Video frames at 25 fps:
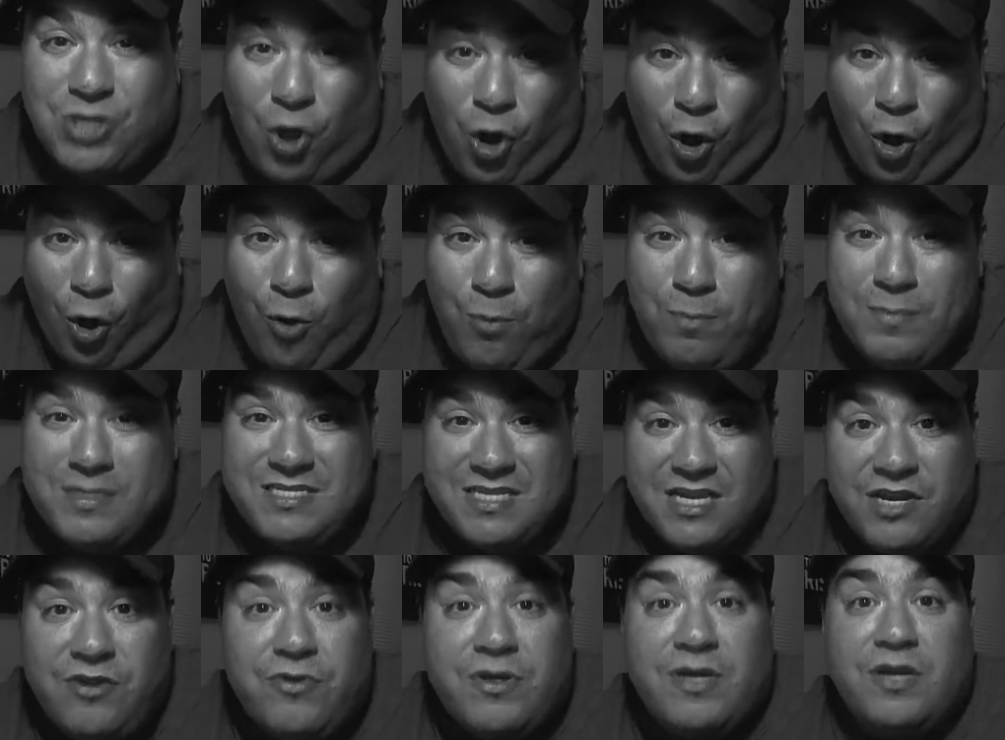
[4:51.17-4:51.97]
all
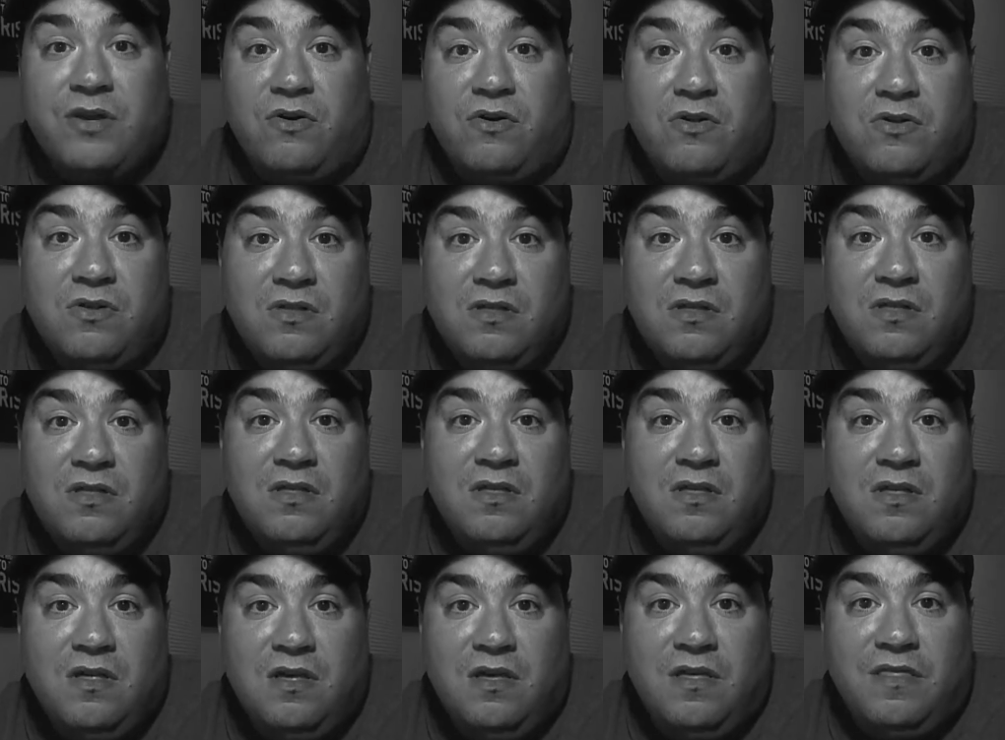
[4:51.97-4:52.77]
material
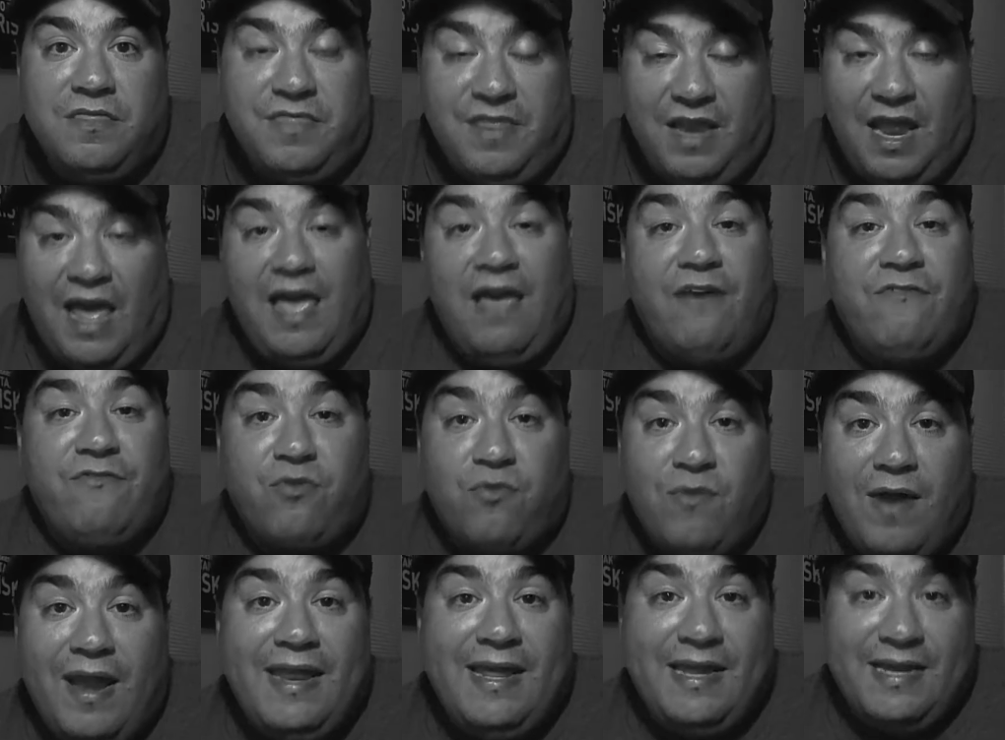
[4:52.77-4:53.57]
that I have
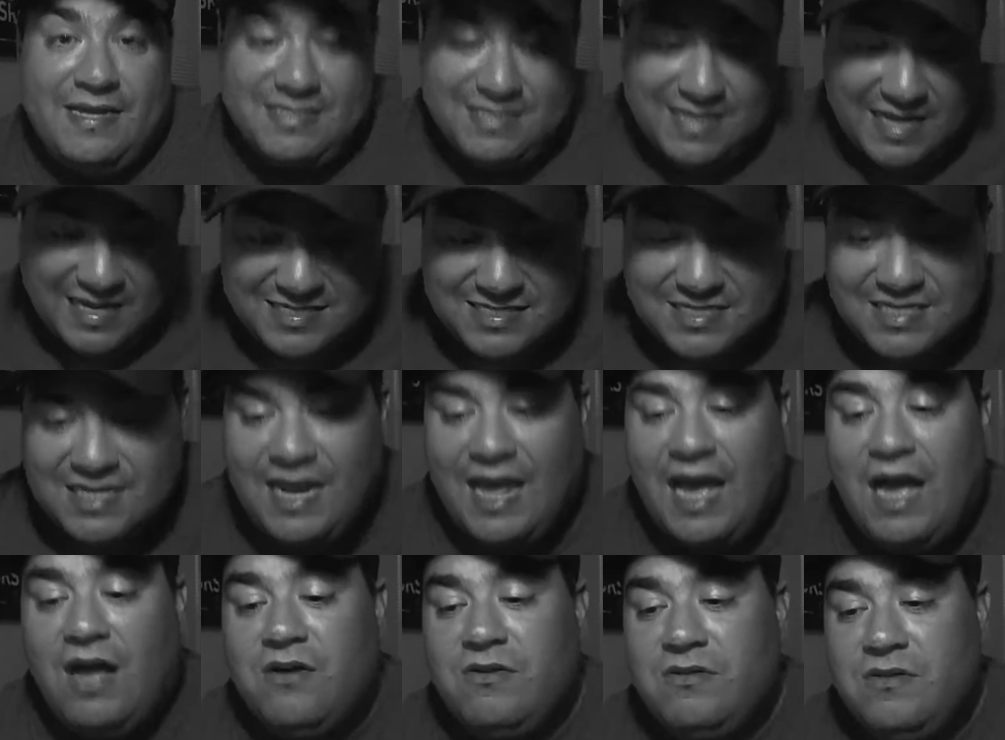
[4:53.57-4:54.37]
already tested
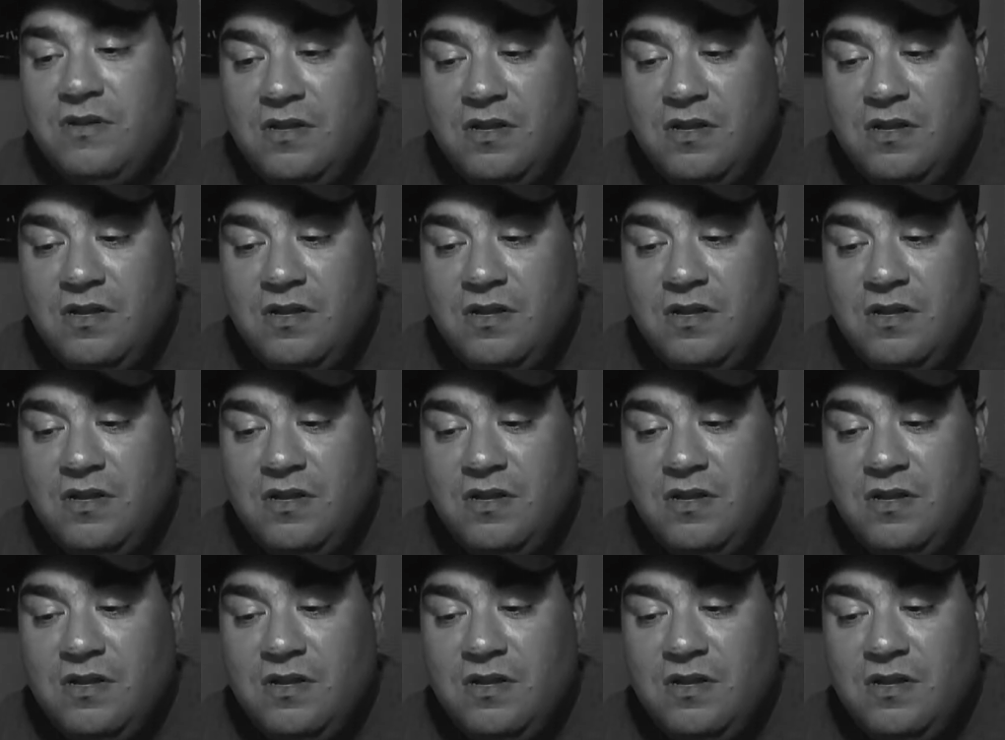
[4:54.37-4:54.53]
out,